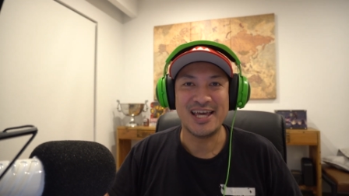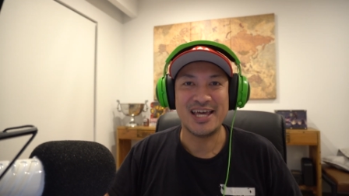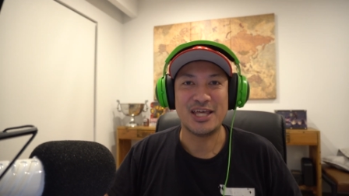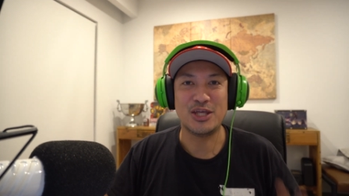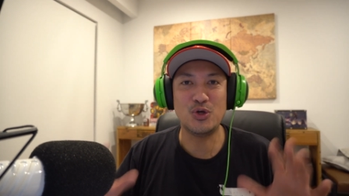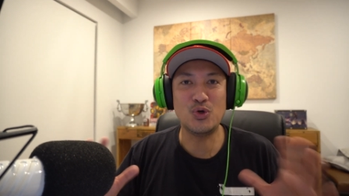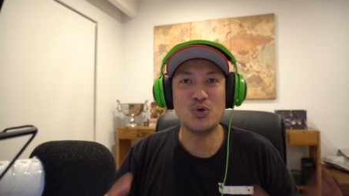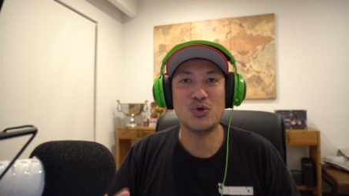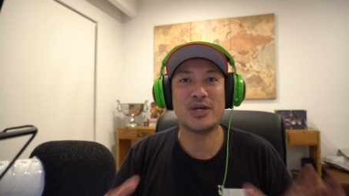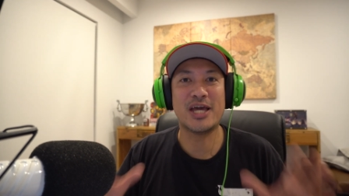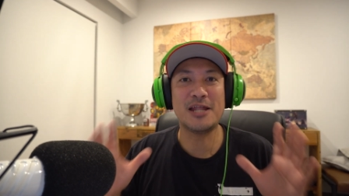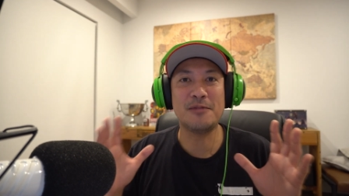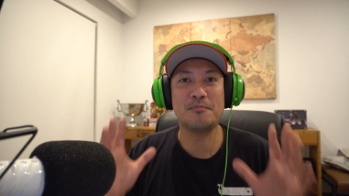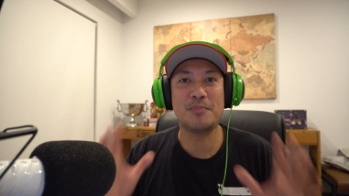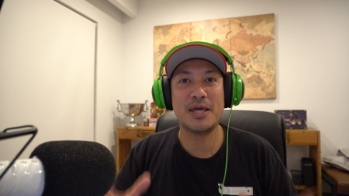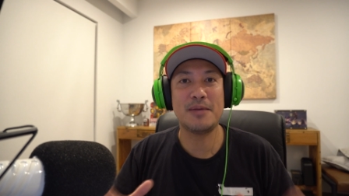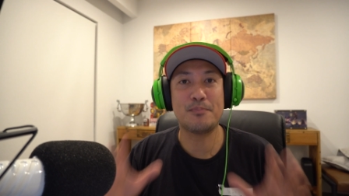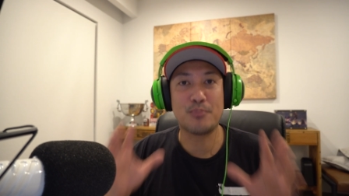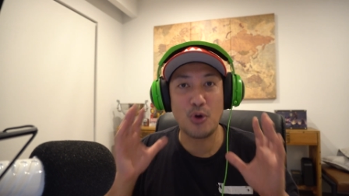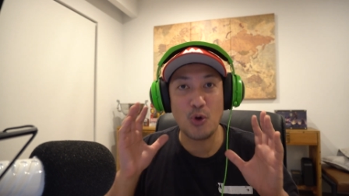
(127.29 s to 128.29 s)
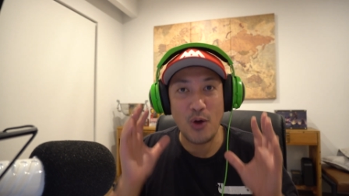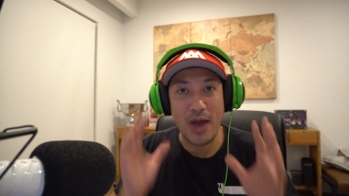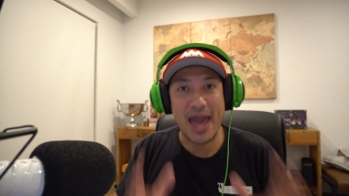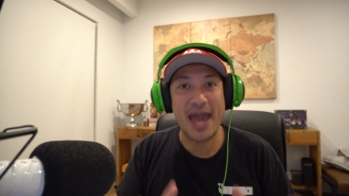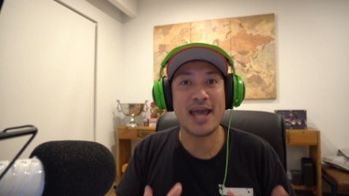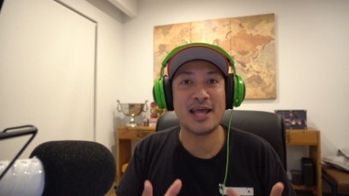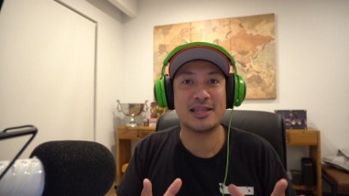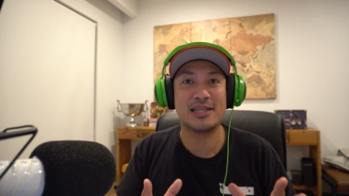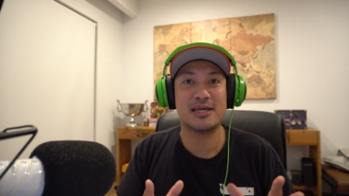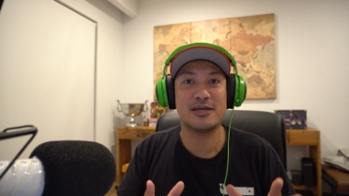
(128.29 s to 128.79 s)
You can be
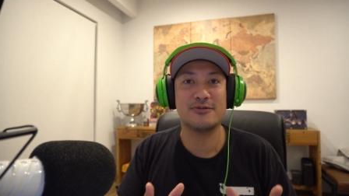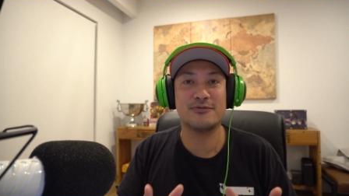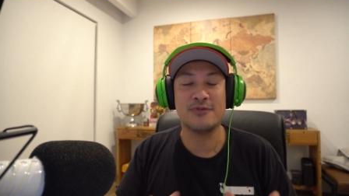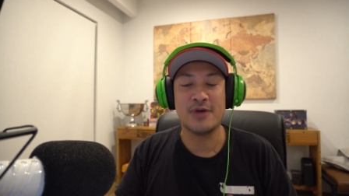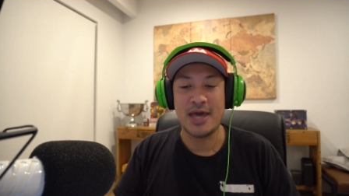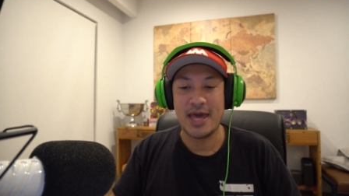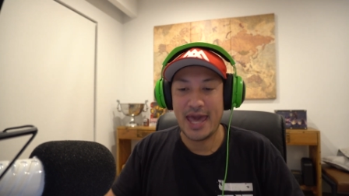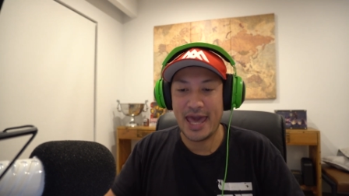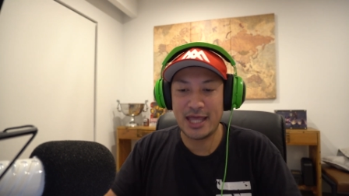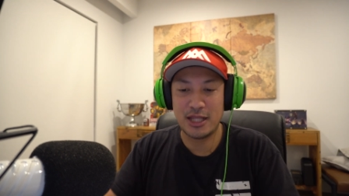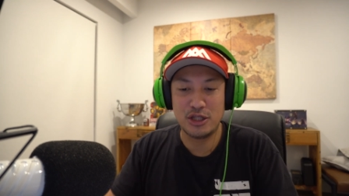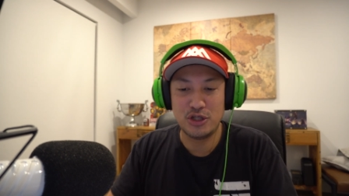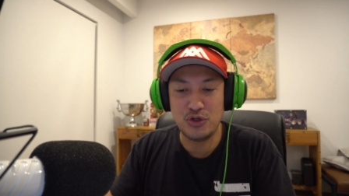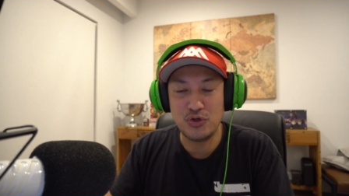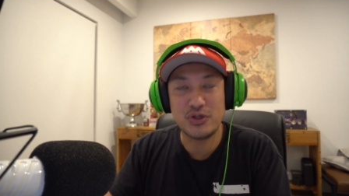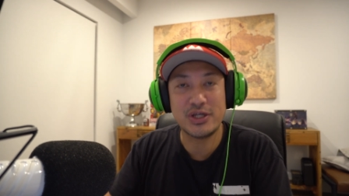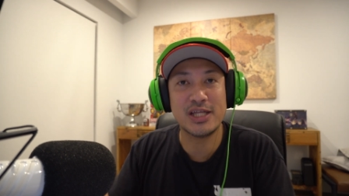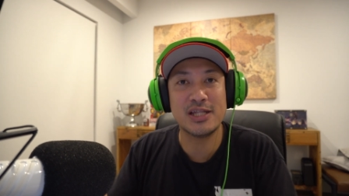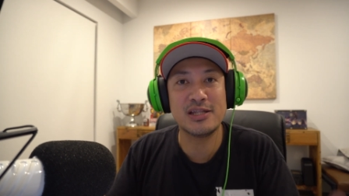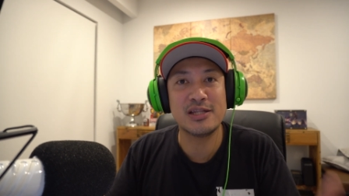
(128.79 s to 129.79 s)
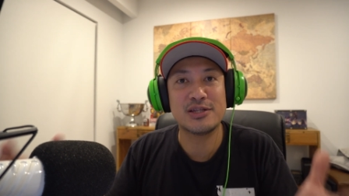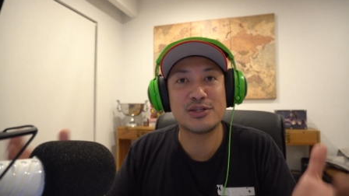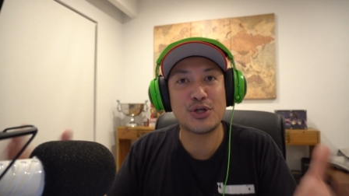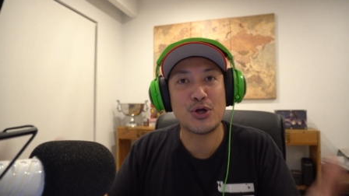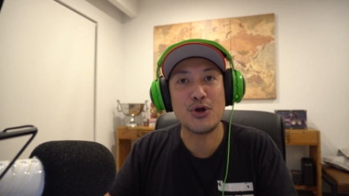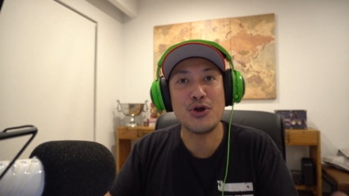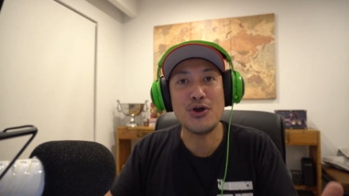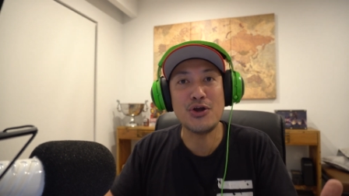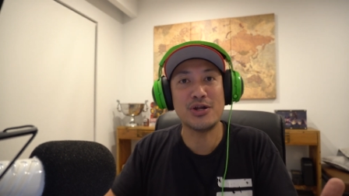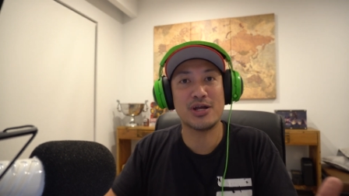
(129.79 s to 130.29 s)
proactive and you can
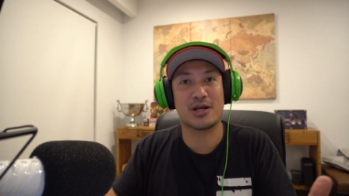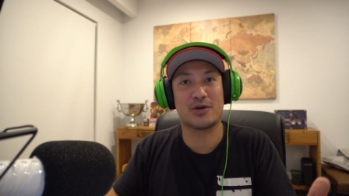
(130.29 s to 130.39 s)
turn a